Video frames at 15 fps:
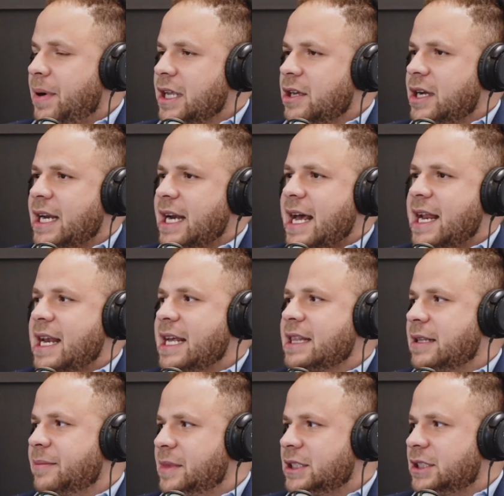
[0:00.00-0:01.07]
But you cannot let
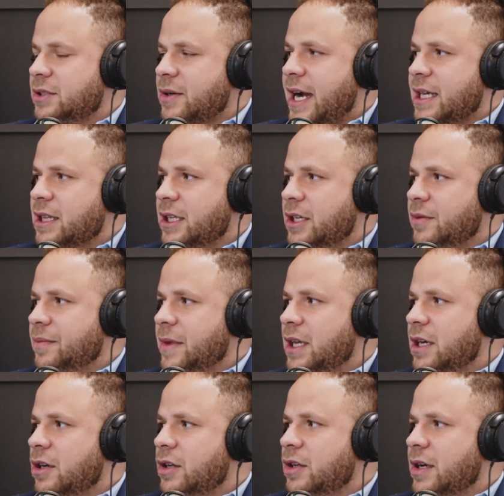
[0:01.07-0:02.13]
them distract you. You
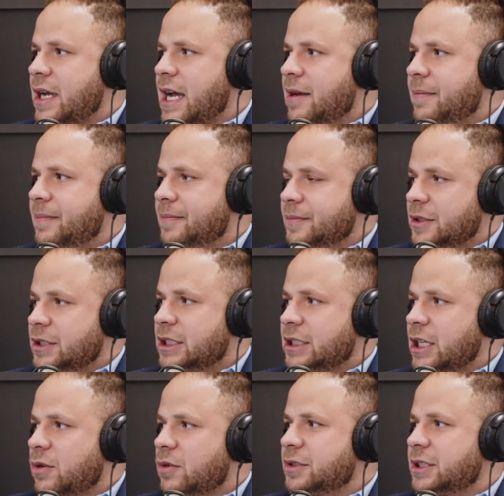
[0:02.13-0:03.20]
know, you got to
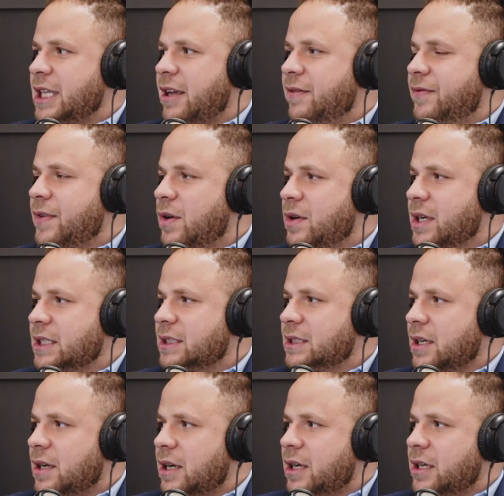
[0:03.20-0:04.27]
still stay focused
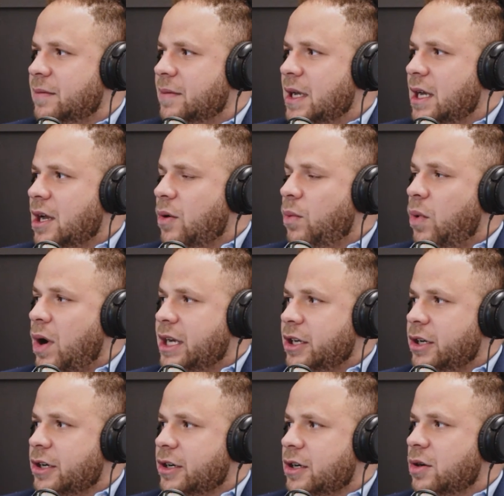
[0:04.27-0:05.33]
on what
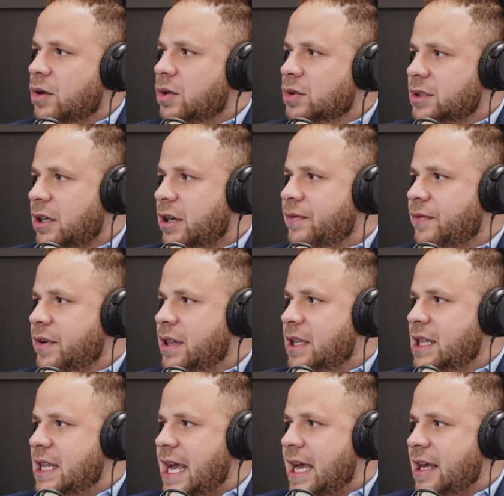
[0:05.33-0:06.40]
your goals are for
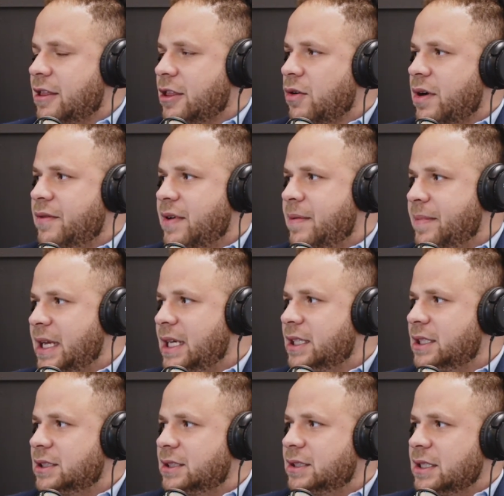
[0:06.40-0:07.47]
the day. So if it
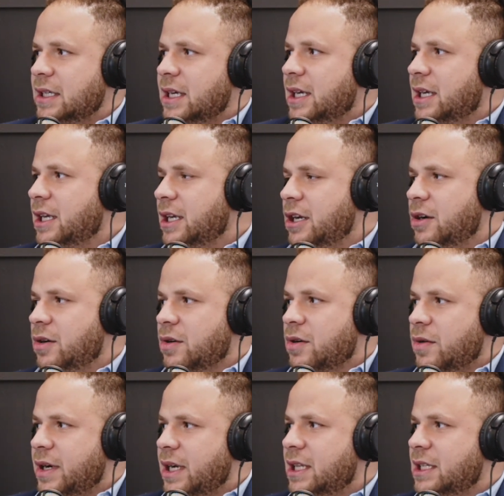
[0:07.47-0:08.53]
means, you know,
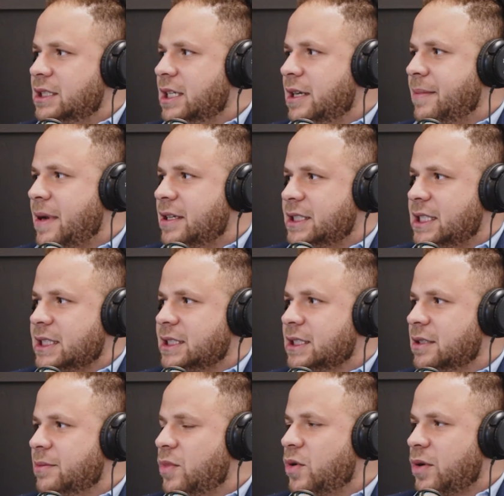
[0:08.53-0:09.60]
going to the gym at 6
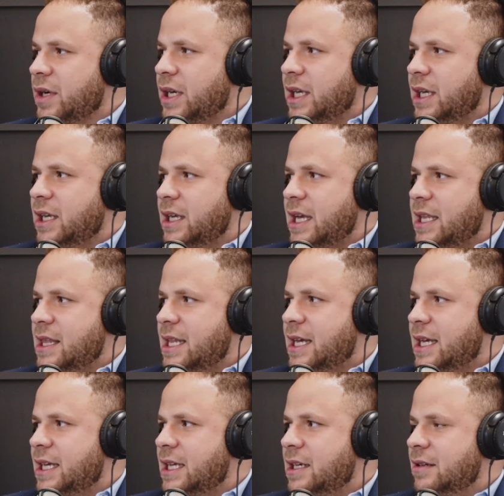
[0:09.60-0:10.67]
in the morning and
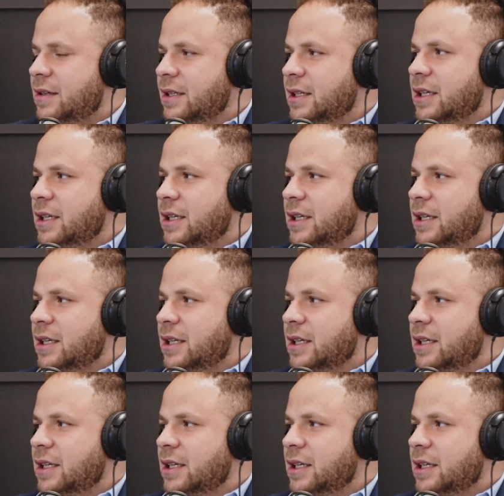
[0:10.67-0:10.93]
then,